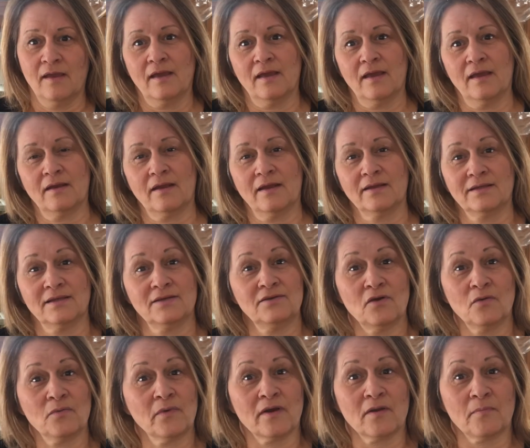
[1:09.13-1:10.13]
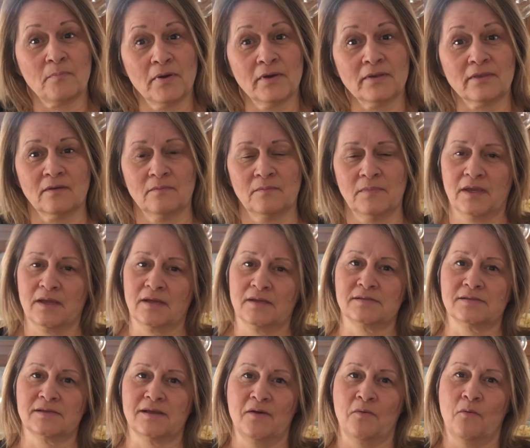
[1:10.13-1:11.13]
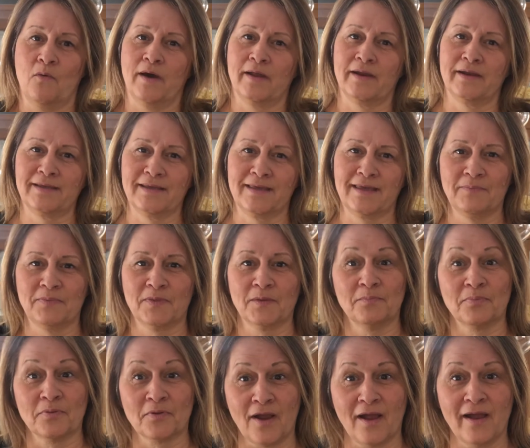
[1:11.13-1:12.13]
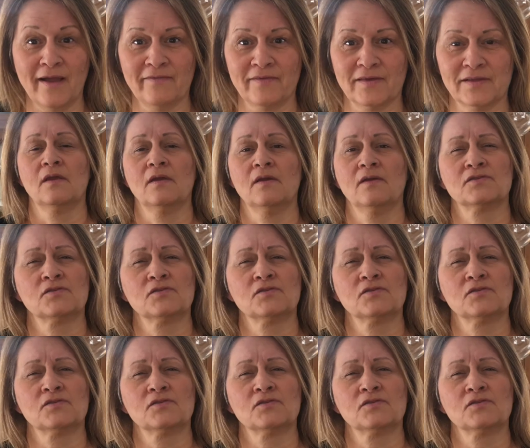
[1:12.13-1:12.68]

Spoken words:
and I didn't know where to put them because I wanted to keep them private.